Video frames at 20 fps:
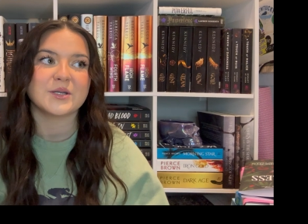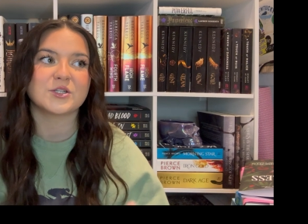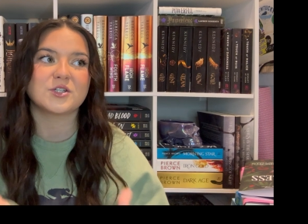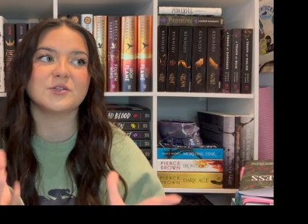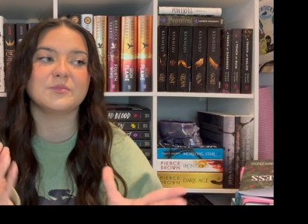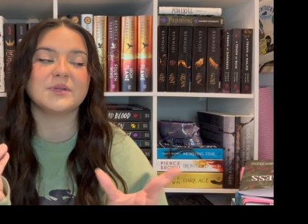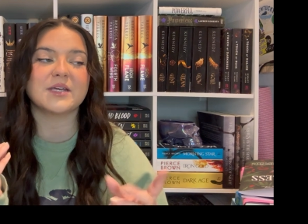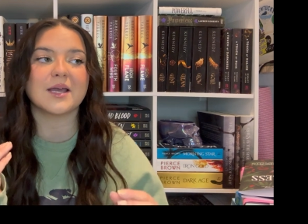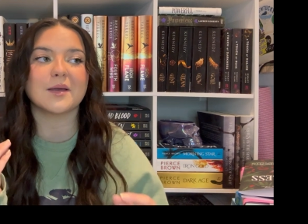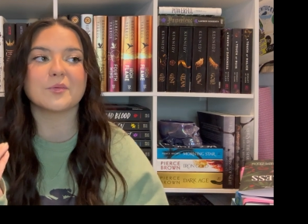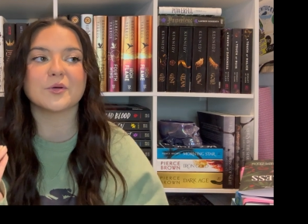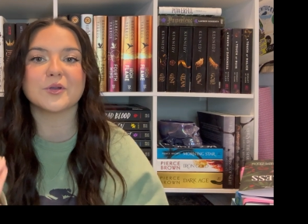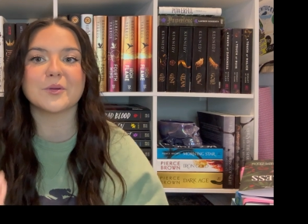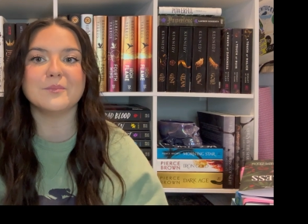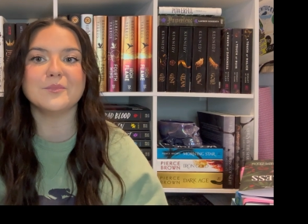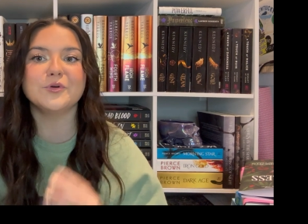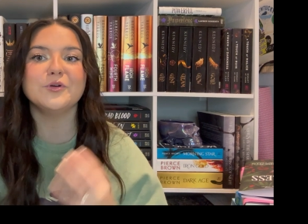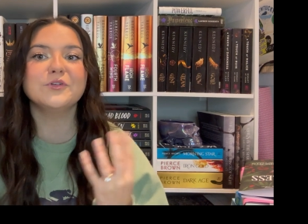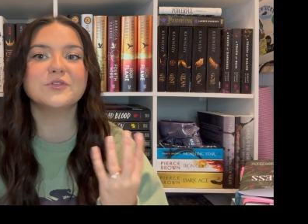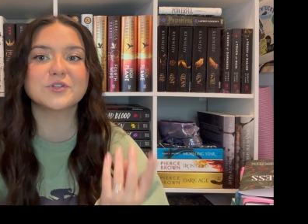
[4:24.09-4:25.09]
to be able to
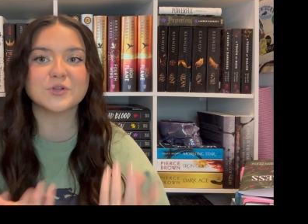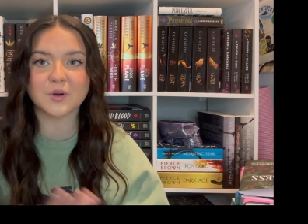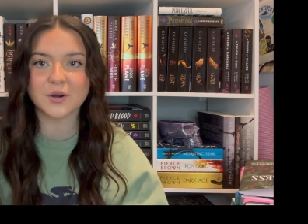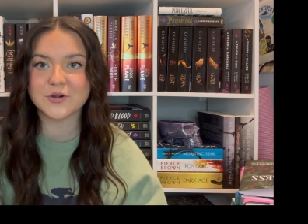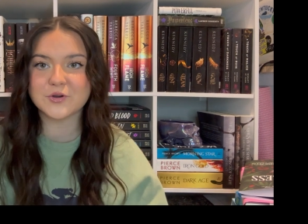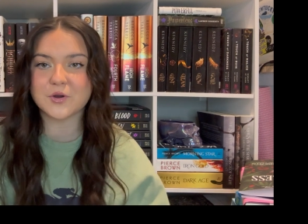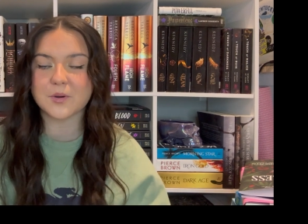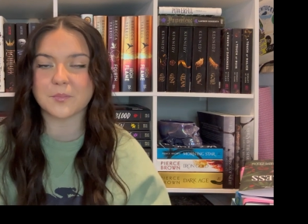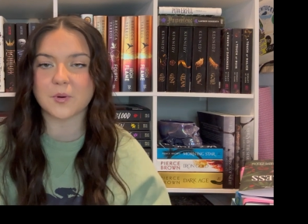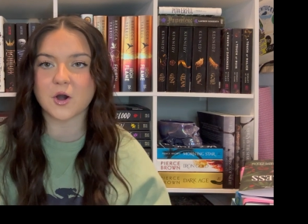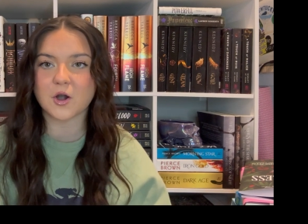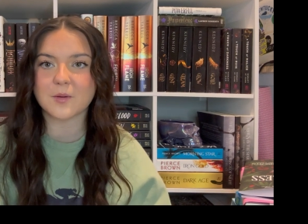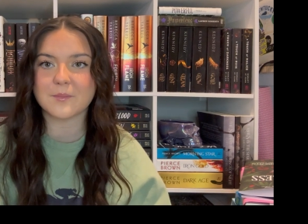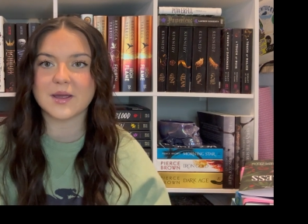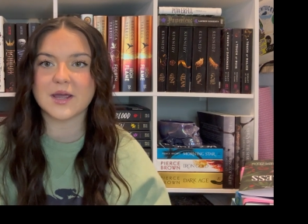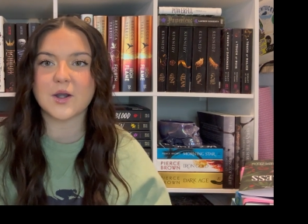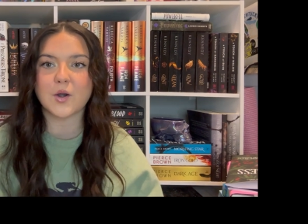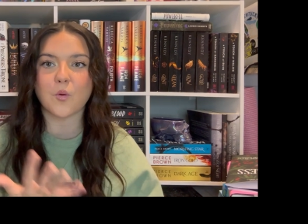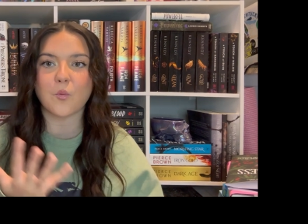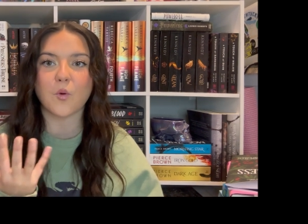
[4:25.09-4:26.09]
move to our new
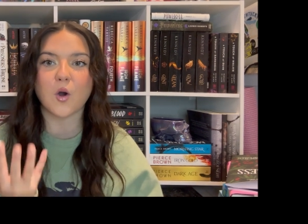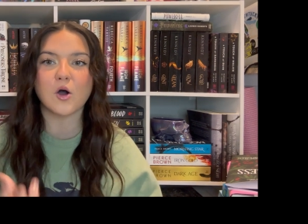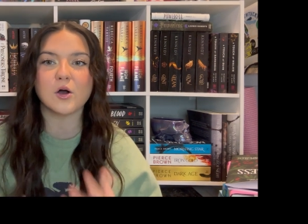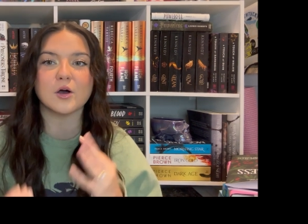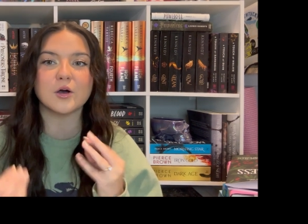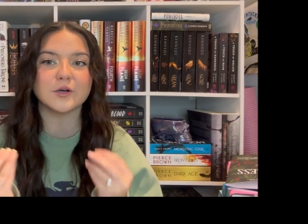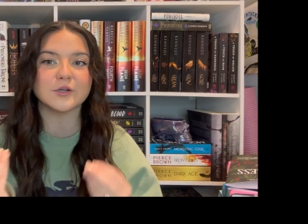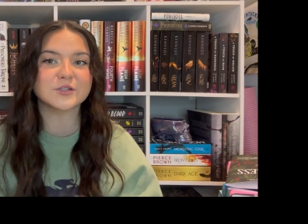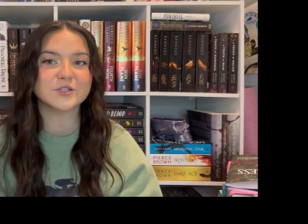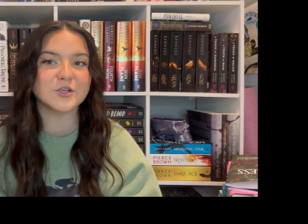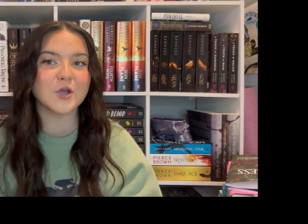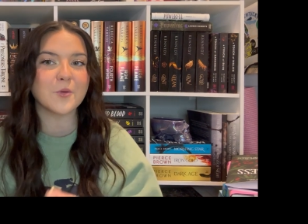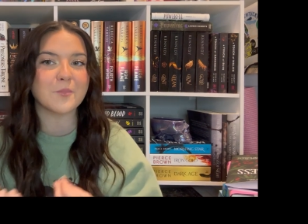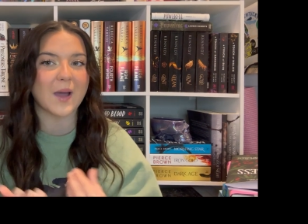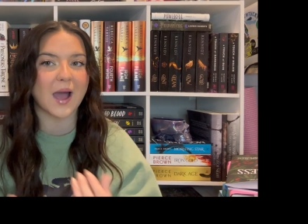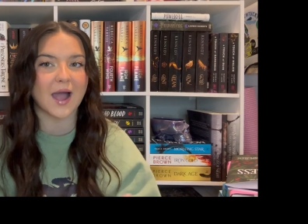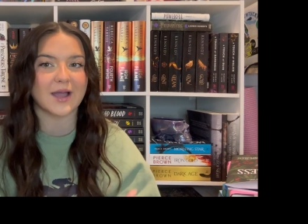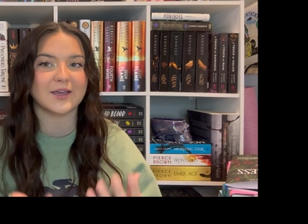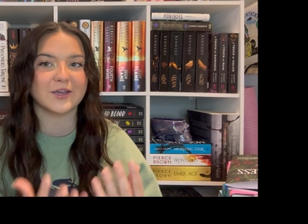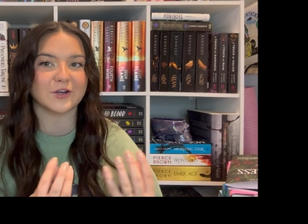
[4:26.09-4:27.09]
apartment while also
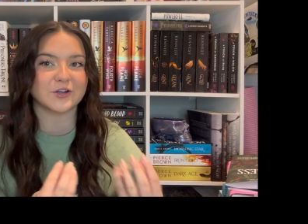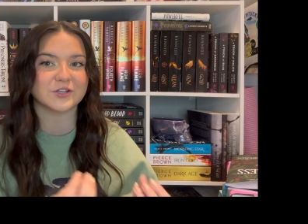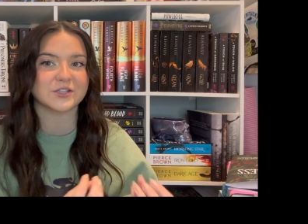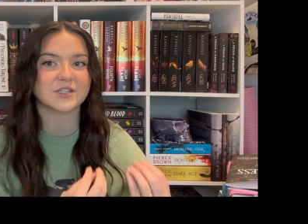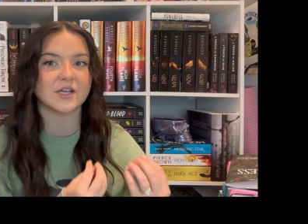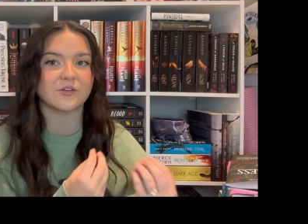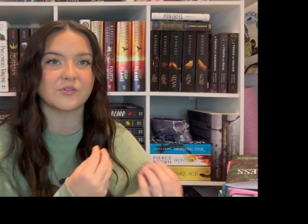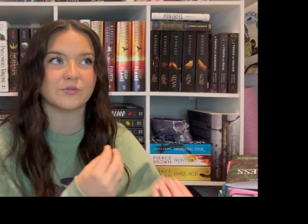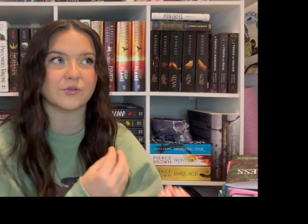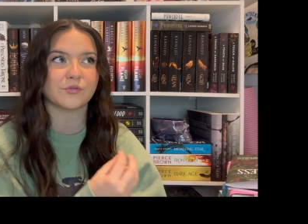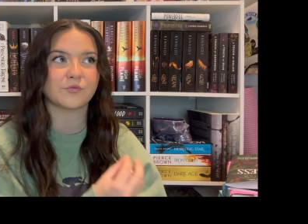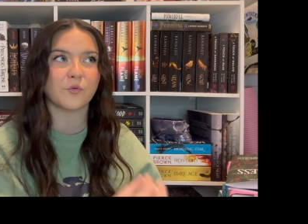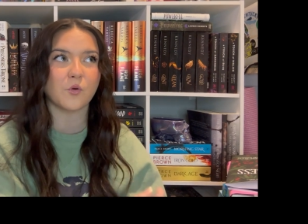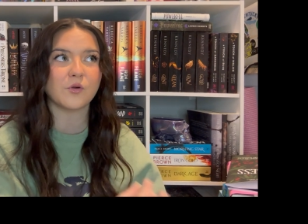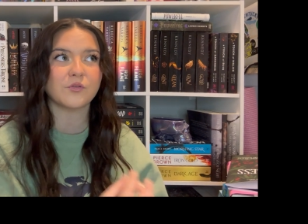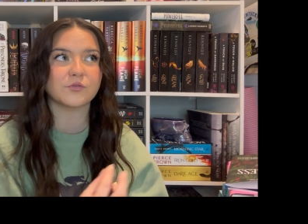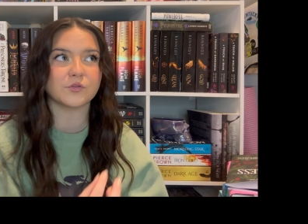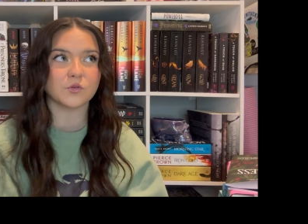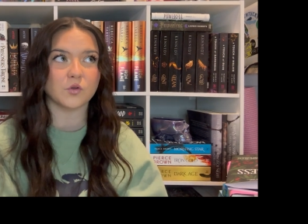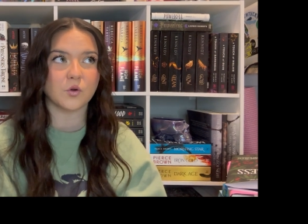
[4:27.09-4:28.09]
packing our stuff
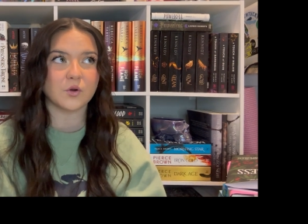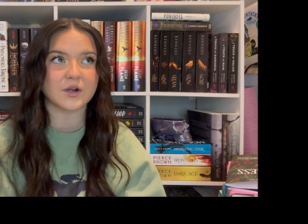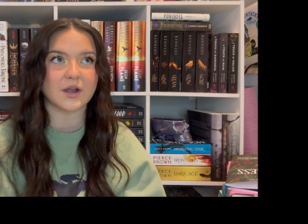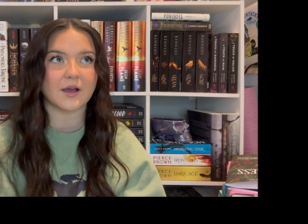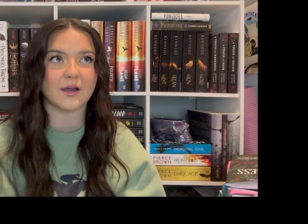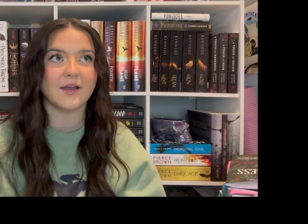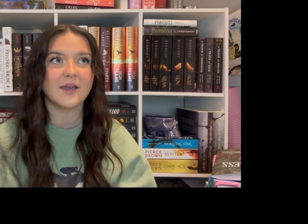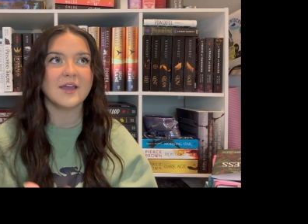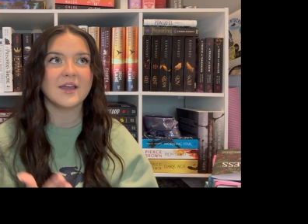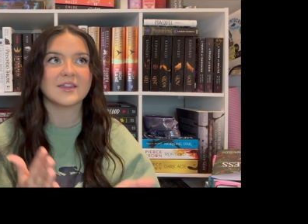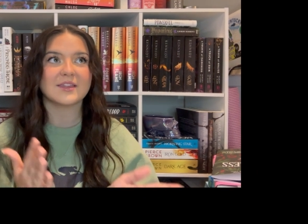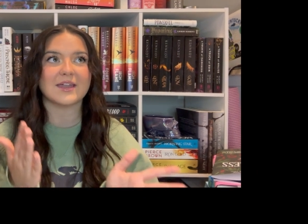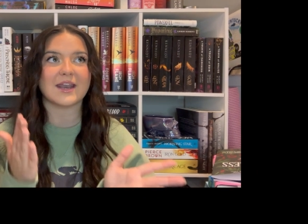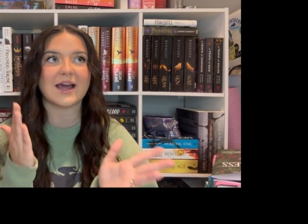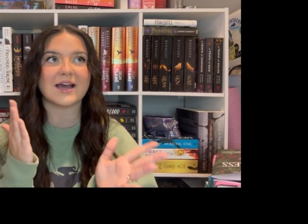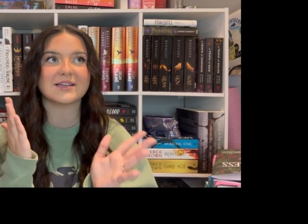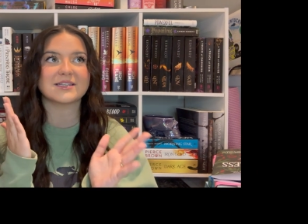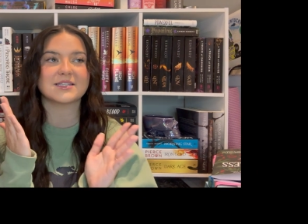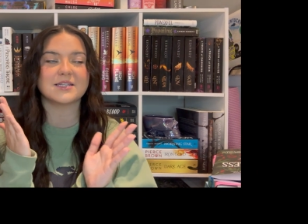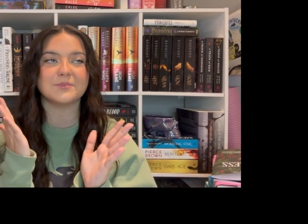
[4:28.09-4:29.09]
for Florida that
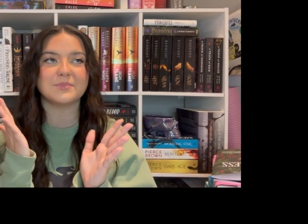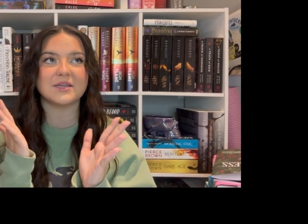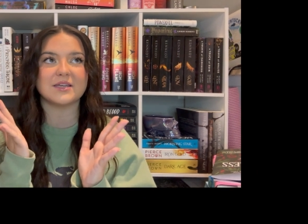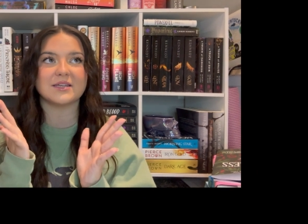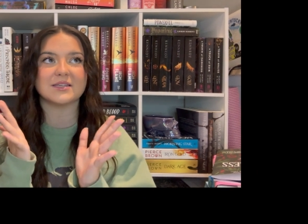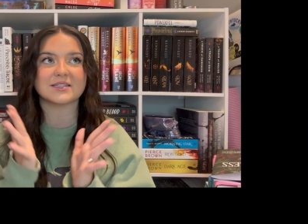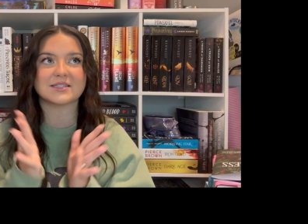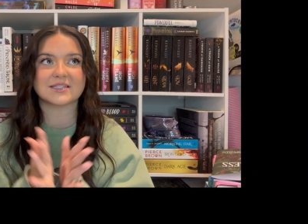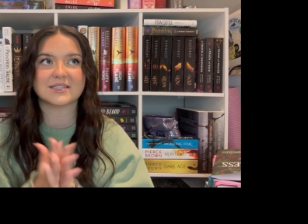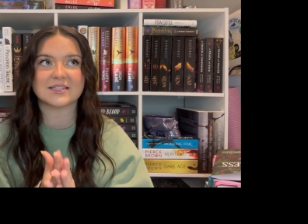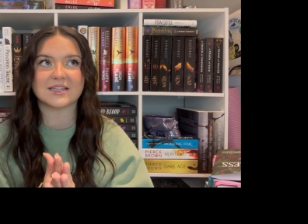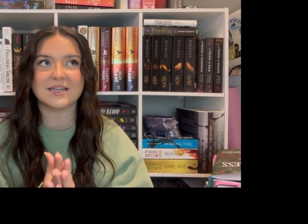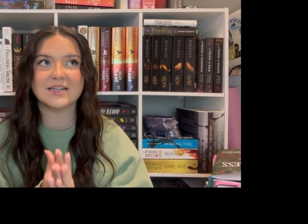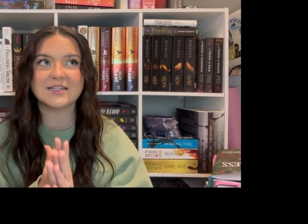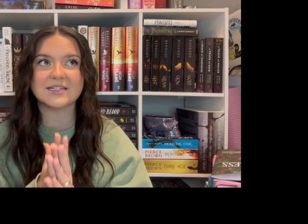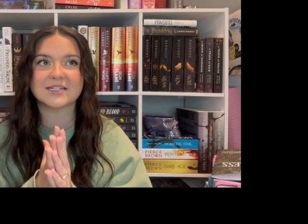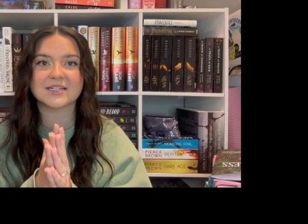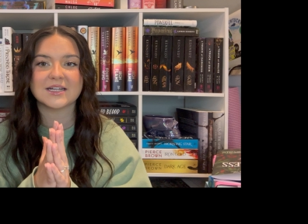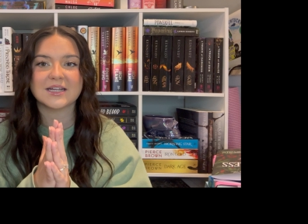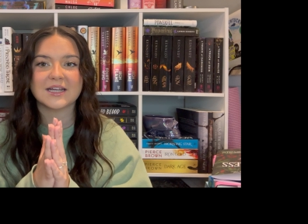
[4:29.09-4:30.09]
has to be
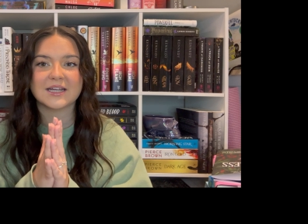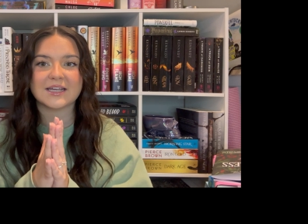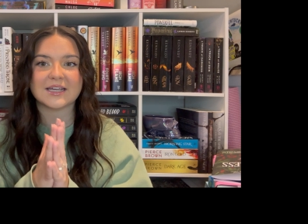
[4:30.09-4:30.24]
sent